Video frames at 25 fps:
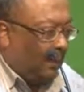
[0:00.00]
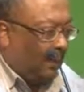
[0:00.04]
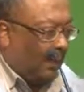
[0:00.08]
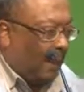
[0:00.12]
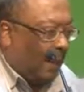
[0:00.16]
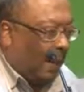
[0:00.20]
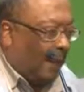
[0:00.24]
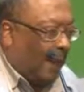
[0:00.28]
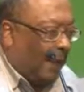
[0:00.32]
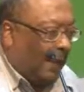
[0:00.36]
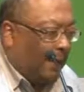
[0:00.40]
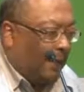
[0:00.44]

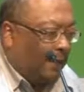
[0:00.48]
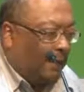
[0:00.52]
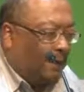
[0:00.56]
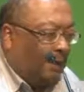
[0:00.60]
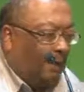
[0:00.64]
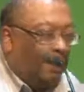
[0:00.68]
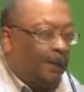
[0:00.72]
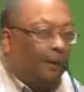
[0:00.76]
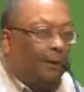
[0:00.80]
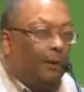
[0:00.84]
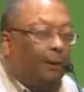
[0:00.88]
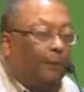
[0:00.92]
And
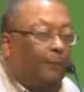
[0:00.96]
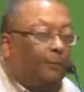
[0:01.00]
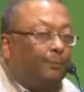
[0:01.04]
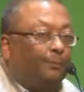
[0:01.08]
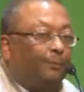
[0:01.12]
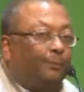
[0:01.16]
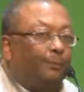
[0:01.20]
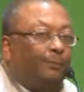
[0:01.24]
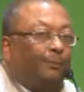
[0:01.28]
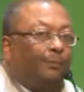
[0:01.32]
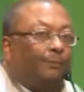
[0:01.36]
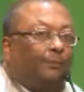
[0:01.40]

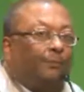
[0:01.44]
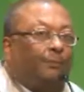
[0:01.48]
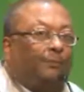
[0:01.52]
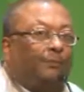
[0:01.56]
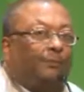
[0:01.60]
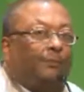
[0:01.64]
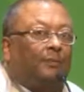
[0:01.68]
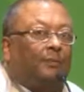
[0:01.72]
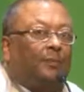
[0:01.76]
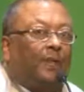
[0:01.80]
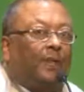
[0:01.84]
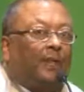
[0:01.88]

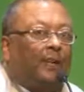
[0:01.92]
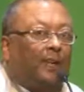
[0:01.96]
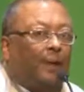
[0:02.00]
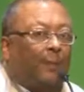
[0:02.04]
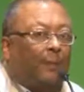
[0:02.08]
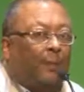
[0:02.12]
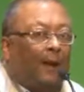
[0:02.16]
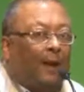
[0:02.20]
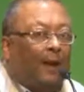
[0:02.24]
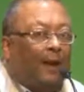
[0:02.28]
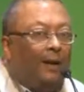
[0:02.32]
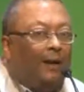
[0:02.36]
the
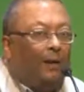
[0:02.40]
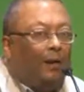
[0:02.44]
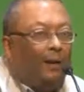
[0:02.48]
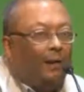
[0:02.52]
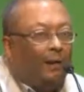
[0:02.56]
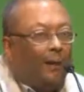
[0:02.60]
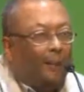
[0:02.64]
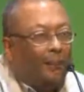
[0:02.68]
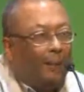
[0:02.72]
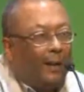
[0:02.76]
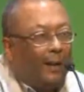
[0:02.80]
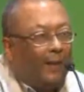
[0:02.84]
demand
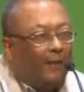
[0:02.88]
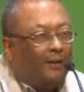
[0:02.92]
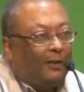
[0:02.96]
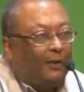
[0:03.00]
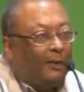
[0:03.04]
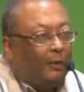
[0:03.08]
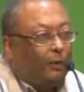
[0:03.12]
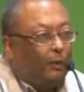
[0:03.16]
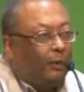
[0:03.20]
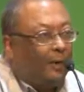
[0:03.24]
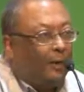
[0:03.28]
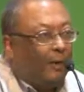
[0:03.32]
on the
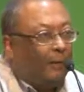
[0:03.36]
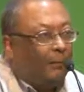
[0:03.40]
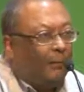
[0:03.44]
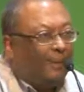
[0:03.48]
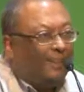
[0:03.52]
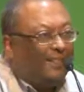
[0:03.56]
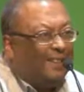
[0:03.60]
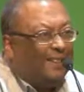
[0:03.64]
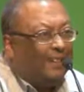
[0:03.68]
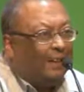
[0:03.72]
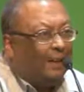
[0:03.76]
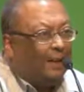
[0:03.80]
battery today
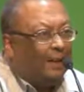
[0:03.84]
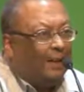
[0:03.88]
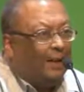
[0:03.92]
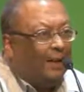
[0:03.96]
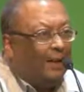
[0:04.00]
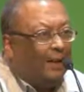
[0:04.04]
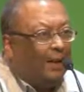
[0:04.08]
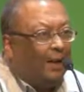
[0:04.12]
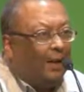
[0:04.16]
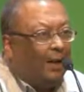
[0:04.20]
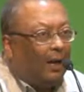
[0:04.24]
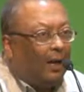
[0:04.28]

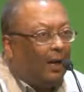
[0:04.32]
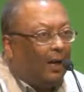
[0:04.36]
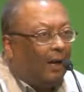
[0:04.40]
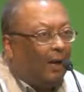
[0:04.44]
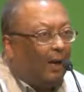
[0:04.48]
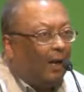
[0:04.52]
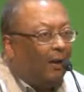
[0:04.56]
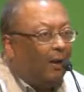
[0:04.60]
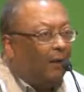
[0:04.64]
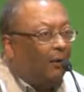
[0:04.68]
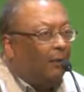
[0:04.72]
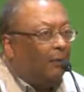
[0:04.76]
basically
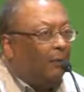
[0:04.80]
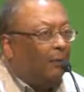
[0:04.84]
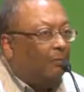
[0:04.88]
are,